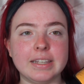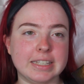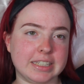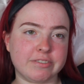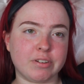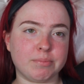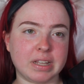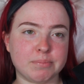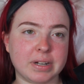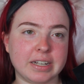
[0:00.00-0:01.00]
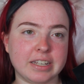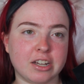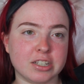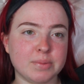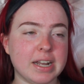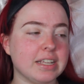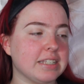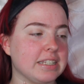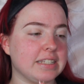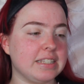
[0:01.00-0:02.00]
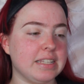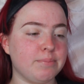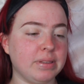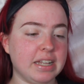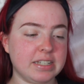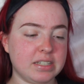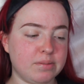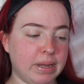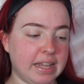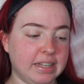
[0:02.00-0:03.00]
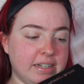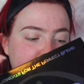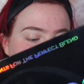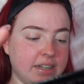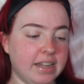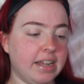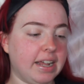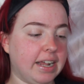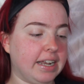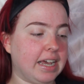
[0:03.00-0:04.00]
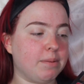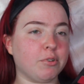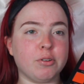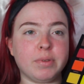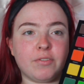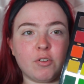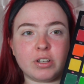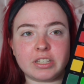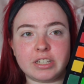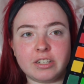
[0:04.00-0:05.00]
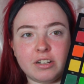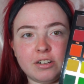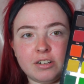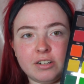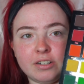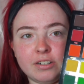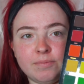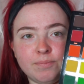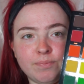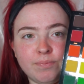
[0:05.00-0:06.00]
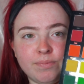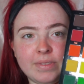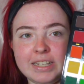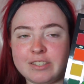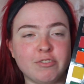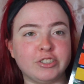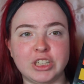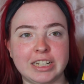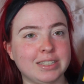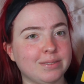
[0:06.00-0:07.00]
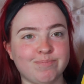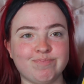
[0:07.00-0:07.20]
This is from Blend Bunny Cosmetics. This is the Blends palette, and I'm going to be focusing on these three shades.